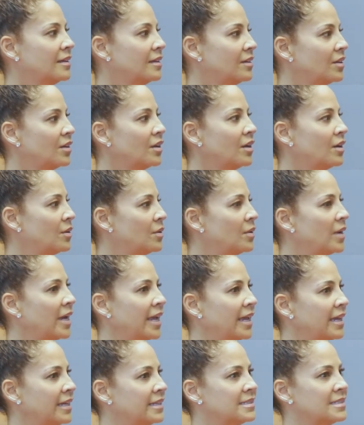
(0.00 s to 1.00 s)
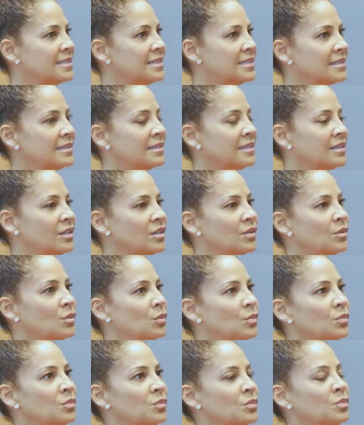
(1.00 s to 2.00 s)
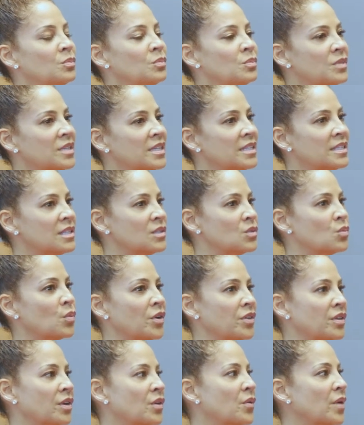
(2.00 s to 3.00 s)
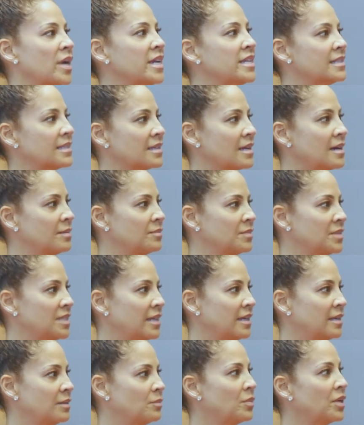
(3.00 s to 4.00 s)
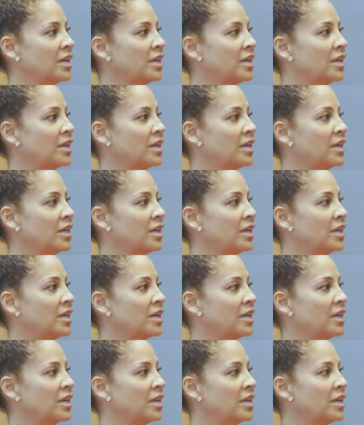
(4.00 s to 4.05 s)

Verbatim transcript: You know, and this is where the grace comes in.